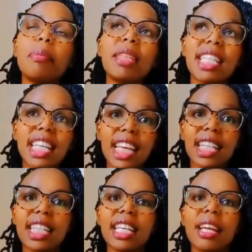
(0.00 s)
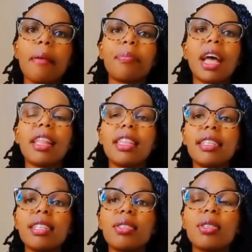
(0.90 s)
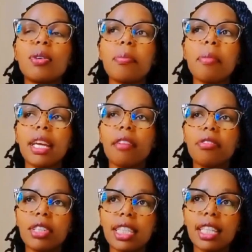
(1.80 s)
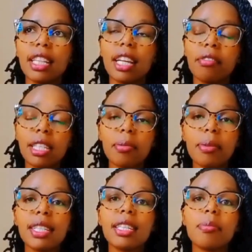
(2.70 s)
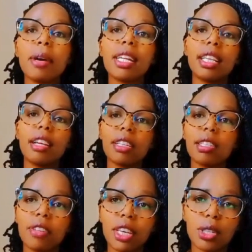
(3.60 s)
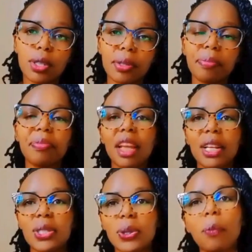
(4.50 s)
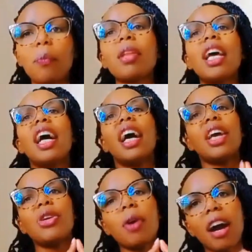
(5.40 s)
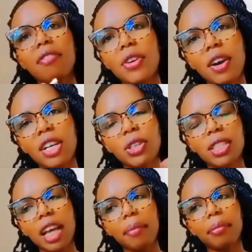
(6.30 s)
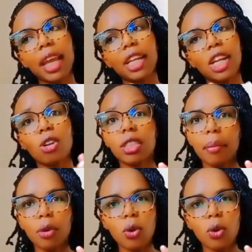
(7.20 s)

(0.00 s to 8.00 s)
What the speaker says: mitigate this is not by avoiding the investment, is by diversification. So you have your short-term and long-term